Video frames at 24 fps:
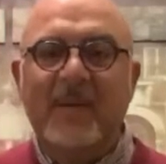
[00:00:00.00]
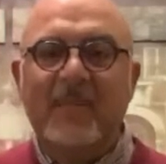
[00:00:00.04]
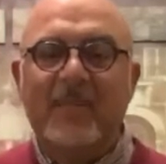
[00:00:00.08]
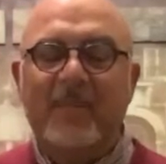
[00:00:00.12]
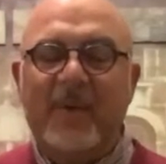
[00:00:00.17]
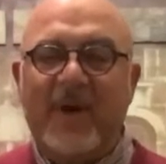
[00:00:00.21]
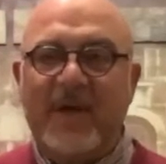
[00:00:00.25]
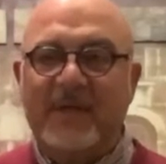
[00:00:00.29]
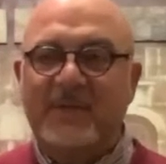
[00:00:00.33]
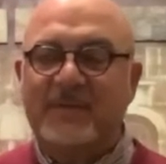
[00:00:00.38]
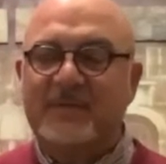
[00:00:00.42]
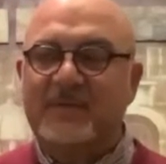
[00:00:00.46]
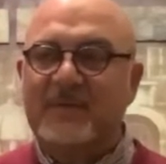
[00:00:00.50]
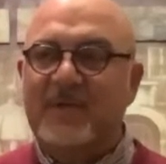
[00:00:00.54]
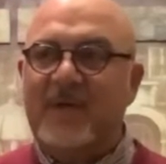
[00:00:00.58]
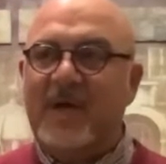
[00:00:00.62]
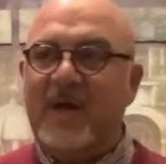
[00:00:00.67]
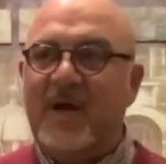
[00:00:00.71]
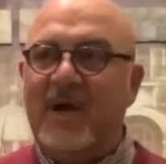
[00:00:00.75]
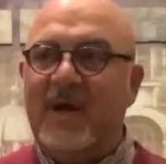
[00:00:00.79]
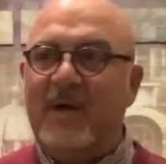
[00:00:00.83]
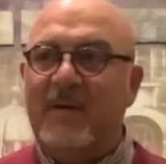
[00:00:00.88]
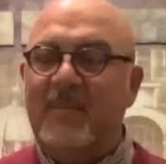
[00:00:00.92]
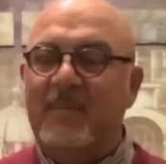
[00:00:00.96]
But
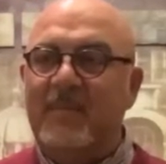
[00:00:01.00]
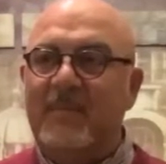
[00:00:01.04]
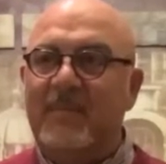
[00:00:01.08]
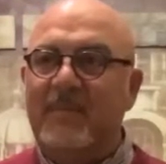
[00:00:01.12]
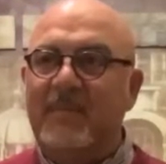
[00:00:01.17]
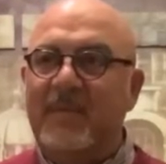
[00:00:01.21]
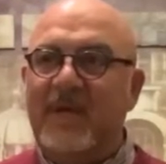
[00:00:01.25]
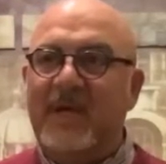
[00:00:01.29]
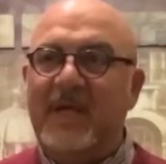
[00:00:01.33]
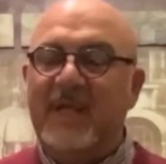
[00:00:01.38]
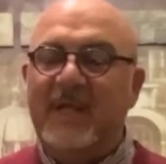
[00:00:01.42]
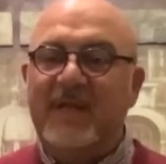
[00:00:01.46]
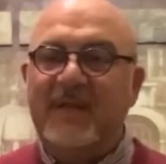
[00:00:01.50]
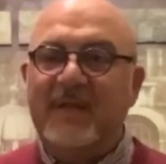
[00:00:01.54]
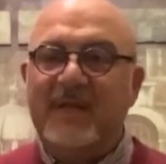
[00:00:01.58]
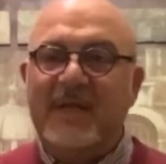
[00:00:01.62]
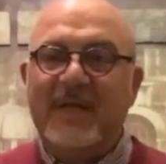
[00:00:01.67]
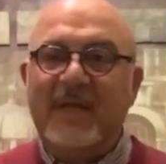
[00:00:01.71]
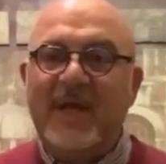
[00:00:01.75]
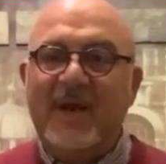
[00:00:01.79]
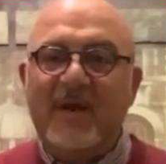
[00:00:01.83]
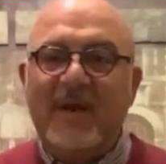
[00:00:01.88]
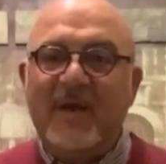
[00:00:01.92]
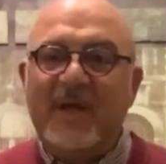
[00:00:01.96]

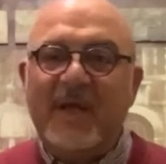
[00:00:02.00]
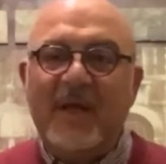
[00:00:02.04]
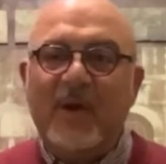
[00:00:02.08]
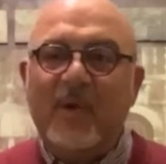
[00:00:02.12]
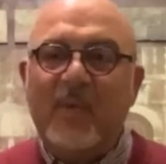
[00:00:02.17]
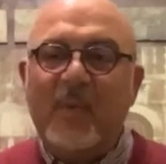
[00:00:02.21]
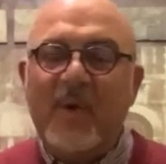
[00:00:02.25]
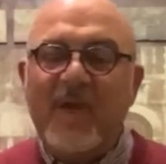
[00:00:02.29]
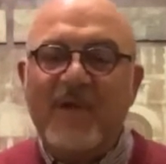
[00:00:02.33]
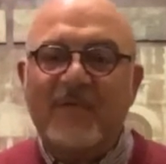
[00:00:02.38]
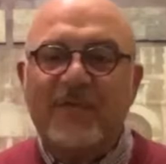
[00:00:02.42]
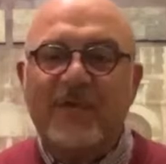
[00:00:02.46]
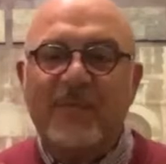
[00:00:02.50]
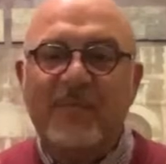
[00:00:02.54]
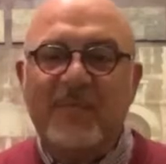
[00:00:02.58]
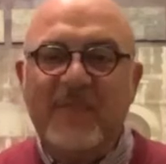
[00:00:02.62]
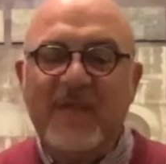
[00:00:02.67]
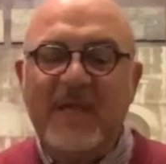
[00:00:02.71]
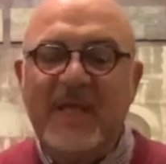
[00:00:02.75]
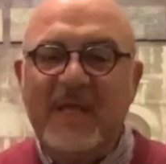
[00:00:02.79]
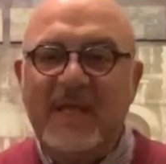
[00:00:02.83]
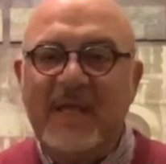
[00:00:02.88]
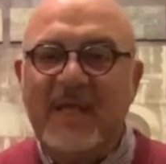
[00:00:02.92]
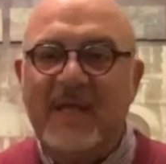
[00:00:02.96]
get away from
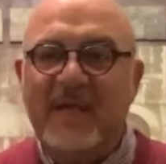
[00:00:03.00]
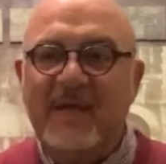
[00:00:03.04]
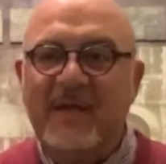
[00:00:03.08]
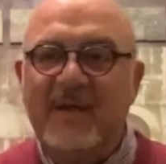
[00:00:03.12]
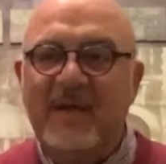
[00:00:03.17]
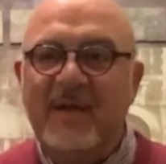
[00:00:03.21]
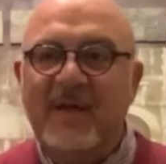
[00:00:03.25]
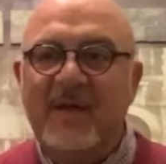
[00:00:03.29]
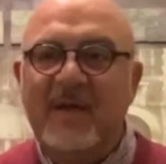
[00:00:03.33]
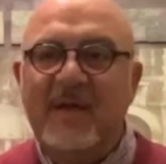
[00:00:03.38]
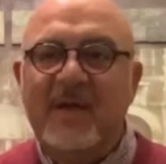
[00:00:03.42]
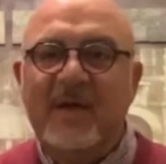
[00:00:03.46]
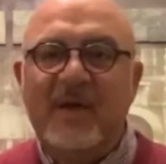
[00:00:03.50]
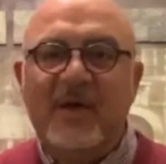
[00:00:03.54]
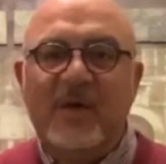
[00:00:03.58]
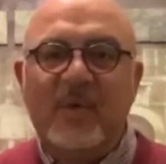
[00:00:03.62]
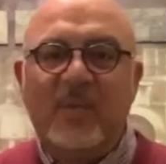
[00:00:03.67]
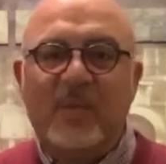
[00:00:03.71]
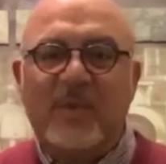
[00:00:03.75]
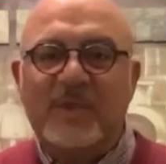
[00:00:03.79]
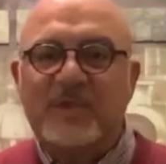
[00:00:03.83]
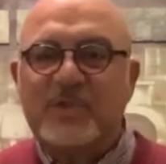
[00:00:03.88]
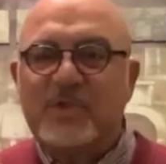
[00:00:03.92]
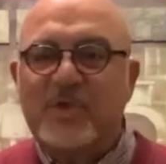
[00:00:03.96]
thinking
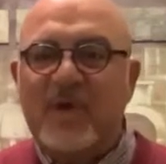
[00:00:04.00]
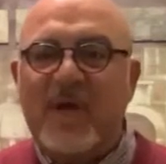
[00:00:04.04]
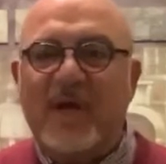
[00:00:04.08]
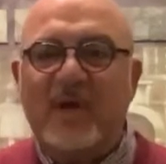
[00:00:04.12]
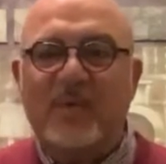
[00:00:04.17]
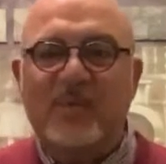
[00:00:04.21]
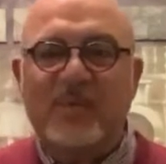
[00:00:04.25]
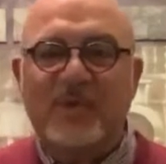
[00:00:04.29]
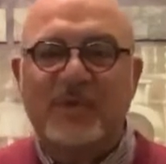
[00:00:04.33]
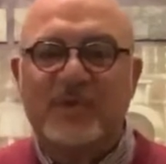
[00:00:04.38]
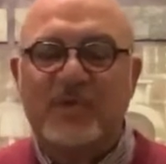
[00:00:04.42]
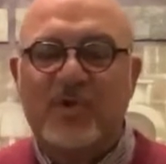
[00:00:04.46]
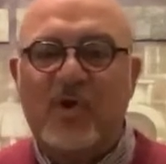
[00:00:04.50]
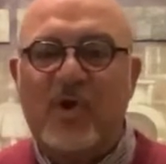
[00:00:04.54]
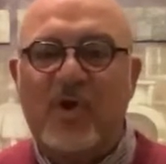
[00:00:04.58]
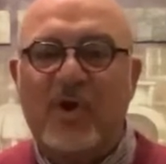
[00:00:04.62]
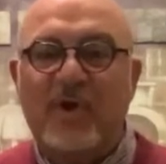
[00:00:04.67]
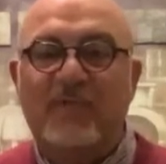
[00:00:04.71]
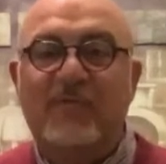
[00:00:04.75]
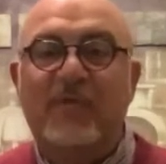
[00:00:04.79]
what's right and what's wrong.